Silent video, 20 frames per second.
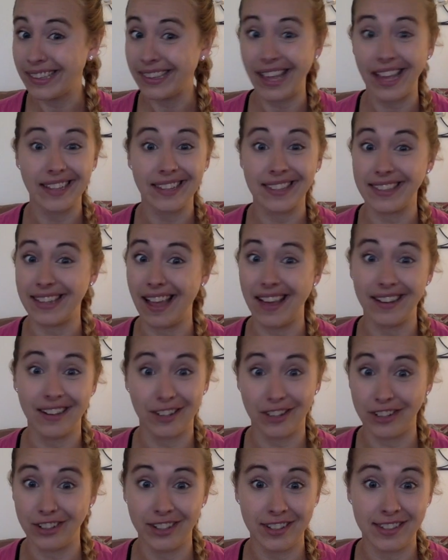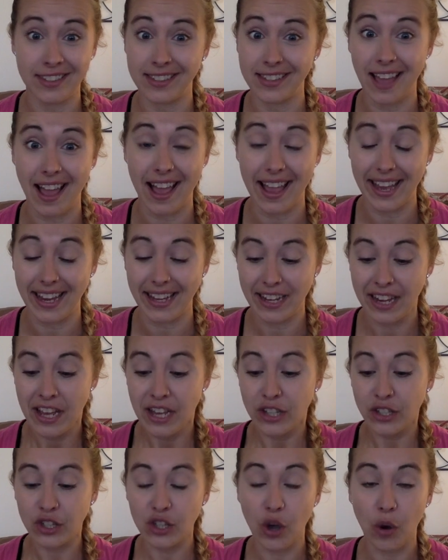That's not a good sign.
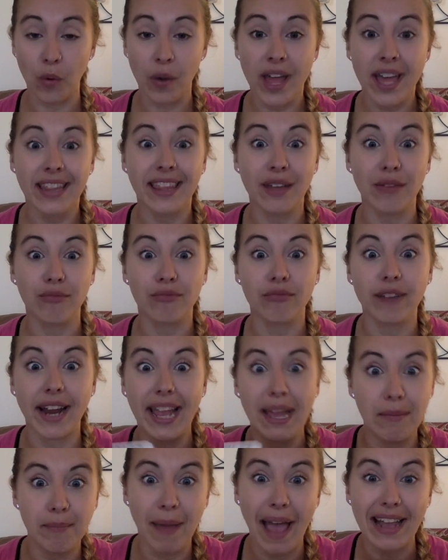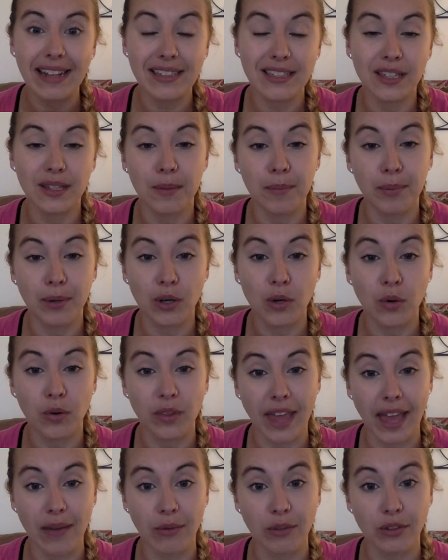So they ran back to the book
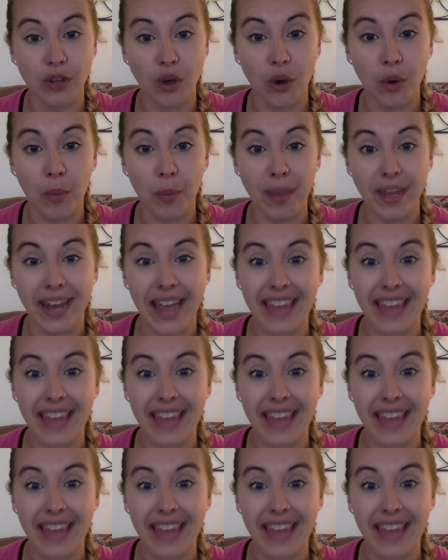that was open,